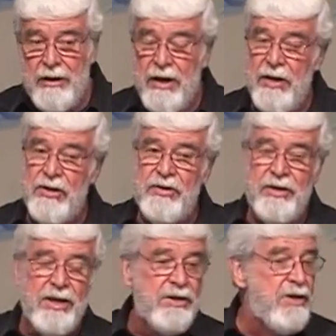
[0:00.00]
Now, this
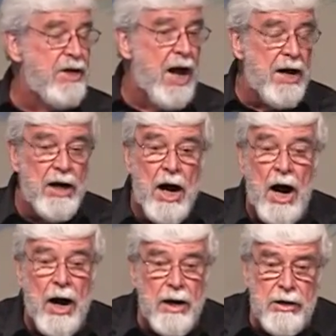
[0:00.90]
is not
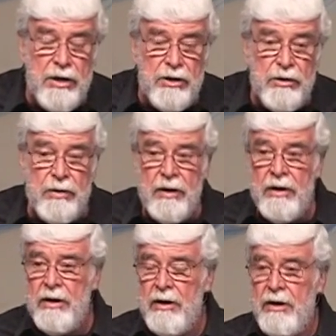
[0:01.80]
hard to do,
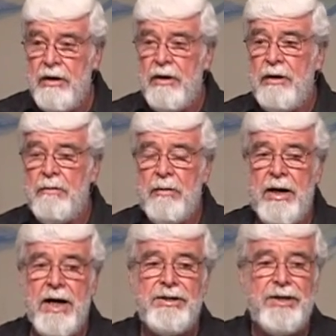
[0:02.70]
But
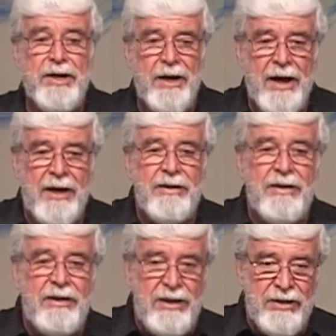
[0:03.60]
it's not
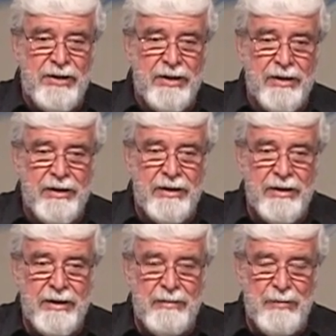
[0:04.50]
easy
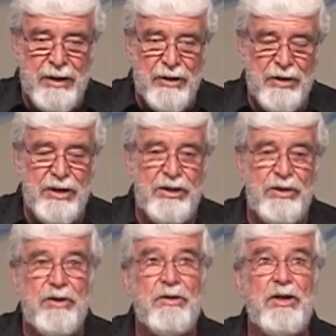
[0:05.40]
because
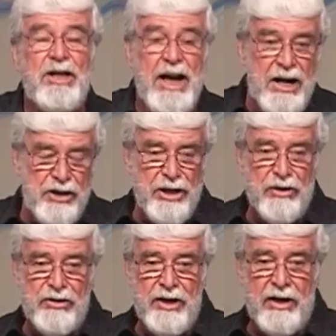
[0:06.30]
it's catching
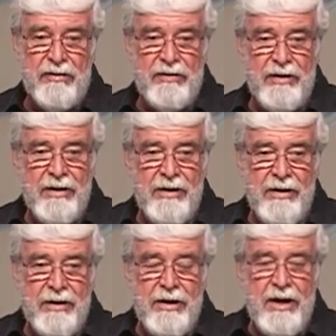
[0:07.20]
yourself.
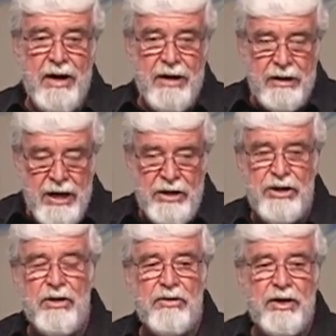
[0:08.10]

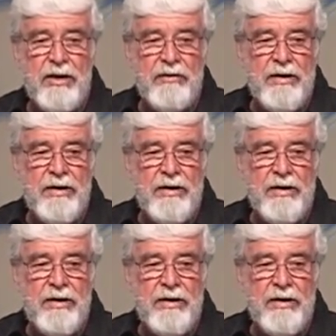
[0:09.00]
Catching yourself.